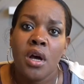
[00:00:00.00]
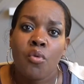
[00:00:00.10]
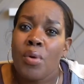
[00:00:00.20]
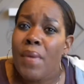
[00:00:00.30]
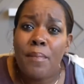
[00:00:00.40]

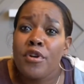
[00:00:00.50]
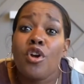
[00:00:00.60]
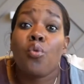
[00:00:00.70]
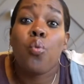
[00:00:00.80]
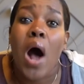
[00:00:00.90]
Remember
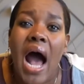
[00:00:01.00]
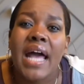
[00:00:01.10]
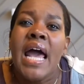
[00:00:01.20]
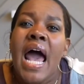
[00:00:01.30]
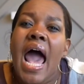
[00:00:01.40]
your why
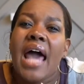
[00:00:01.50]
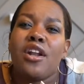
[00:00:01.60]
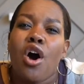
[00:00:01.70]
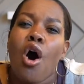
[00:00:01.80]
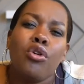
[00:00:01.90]
and
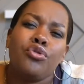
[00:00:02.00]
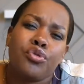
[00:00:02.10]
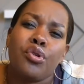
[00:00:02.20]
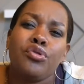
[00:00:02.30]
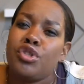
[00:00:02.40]
hold
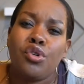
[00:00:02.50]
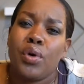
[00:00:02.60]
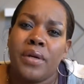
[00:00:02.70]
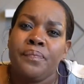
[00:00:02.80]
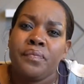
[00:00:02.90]
true to
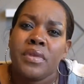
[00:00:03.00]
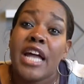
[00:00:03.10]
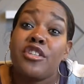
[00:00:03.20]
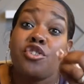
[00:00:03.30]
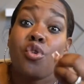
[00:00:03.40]
it.
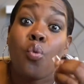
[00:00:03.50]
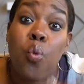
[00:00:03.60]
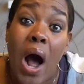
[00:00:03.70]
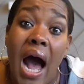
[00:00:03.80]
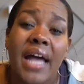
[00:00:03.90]
It's your
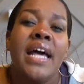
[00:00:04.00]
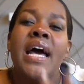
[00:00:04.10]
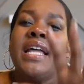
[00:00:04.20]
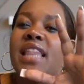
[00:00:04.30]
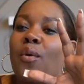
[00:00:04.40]
why
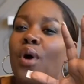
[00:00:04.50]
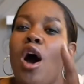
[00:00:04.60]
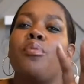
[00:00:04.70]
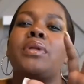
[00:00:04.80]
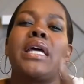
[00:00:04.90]
that will
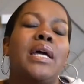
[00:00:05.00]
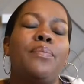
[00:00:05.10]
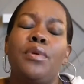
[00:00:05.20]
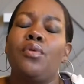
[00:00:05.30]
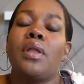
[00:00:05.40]
help keep
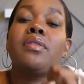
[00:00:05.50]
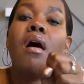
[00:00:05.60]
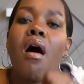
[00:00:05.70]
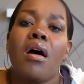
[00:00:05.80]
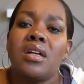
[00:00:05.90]
you in the
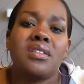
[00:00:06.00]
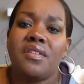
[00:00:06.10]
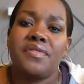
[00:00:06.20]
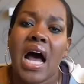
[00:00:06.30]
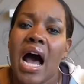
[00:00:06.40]
hardest of
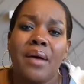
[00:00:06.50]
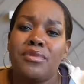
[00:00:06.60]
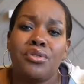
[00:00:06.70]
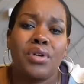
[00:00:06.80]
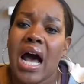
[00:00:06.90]
times,
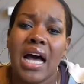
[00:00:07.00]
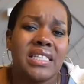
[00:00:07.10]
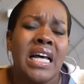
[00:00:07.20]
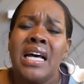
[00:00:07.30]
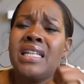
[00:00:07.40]
you guys.
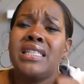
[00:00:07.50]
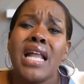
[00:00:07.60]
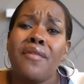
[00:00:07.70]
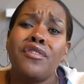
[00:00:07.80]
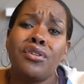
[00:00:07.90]

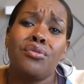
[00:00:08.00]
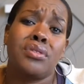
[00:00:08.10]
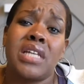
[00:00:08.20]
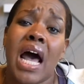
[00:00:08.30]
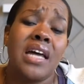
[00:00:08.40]
Never lose
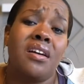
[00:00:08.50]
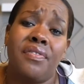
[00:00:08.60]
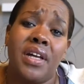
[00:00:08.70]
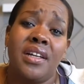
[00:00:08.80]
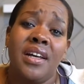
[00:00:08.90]
sight of
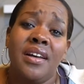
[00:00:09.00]
it.